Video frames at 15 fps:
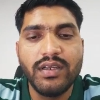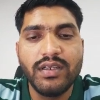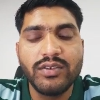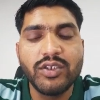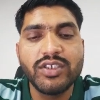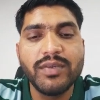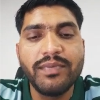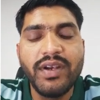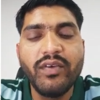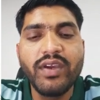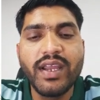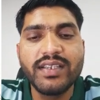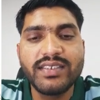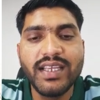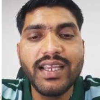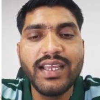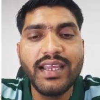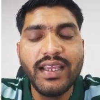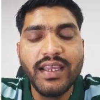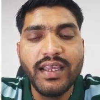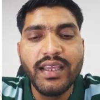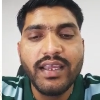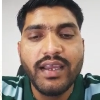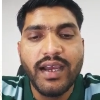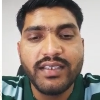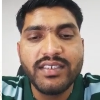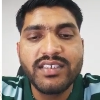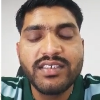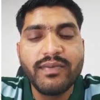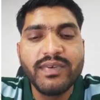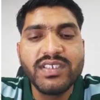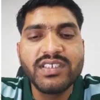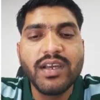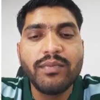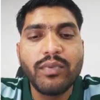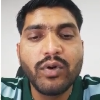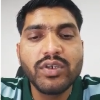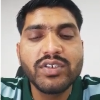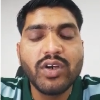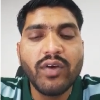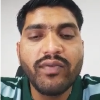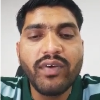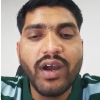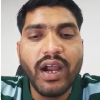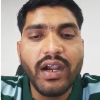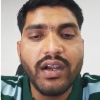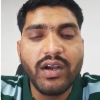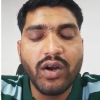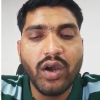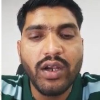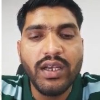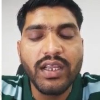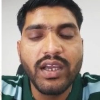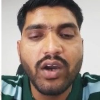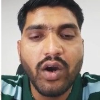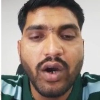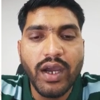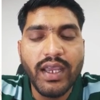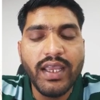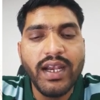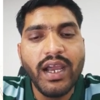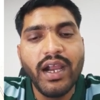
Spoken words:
So simply we can say a system which is composed of hydraulic oil,